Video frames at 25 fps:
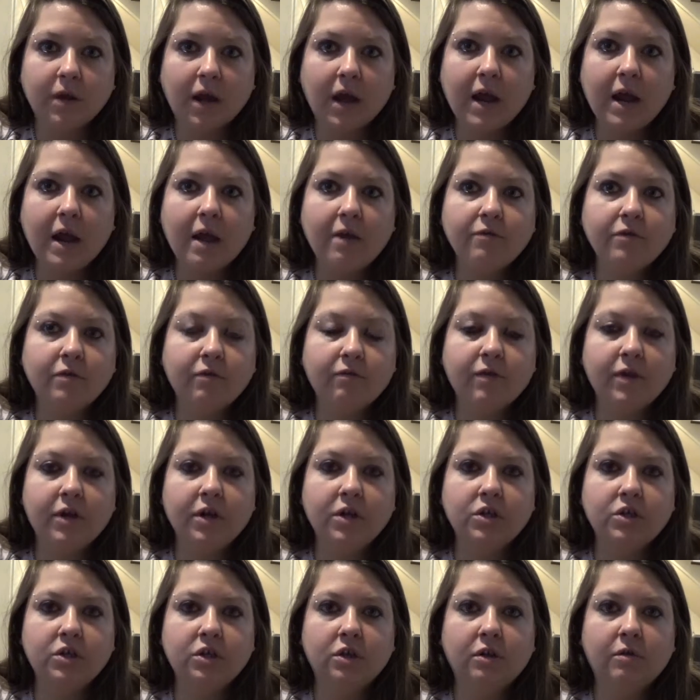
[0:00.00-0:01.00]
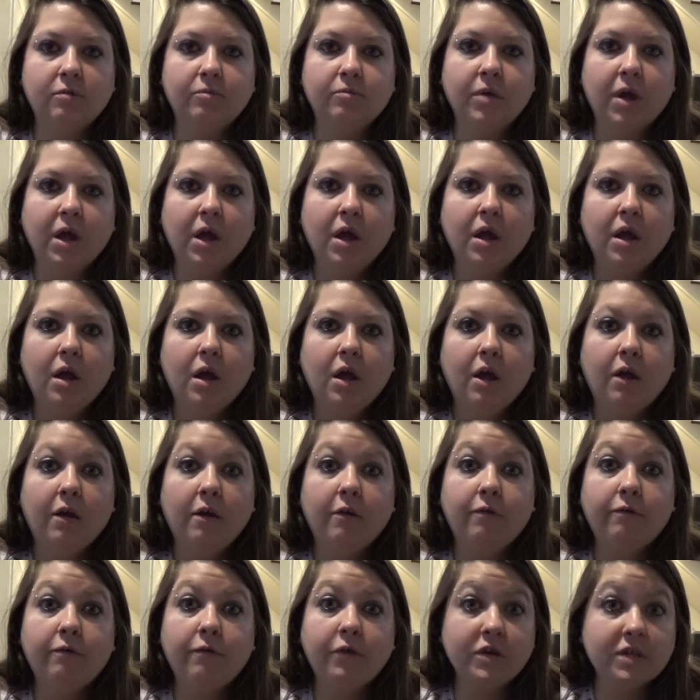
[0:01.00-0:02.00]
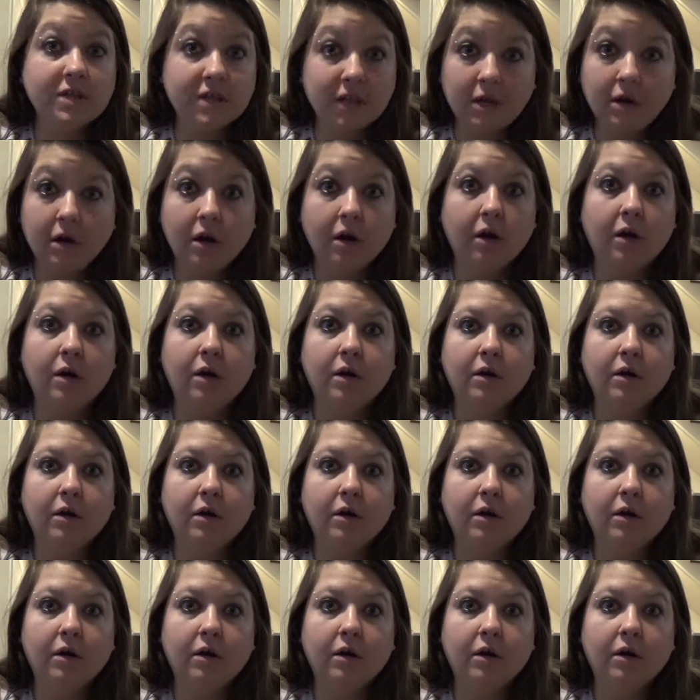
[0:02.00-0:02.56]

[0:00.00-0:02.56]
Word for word: I have to finish them for dinner.